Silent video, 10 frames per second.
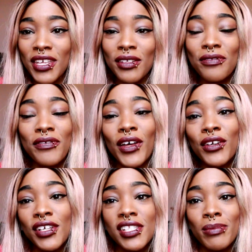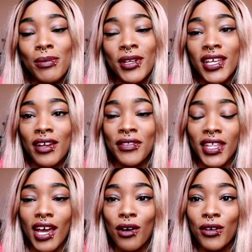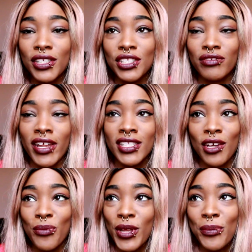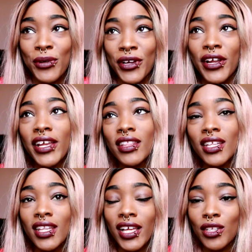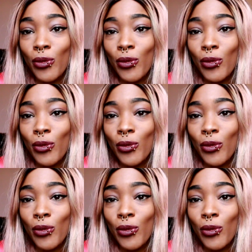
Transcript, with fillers: It felt good to be able to get everything out and just write it down on paper, and then like